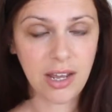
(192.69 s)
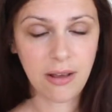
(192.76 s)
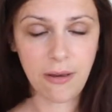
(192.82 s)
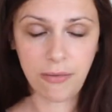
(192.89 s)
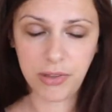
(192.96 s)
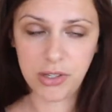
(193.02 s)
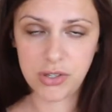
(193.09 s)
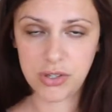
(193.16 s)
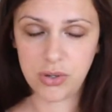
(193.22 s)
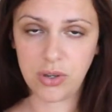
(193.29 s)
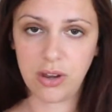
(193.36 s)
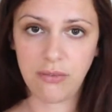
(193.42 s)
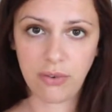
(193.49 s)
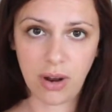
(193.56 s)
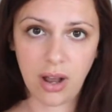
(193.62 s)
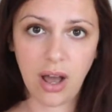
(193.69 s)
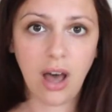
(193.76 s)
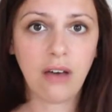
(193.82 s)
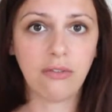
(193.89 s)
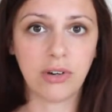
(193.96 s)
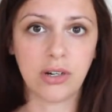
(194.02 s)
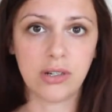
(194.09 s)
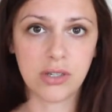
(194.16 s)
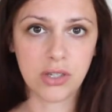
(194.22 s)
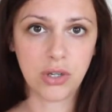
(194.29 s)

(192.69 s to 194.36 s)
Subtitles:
in these 2 different covers.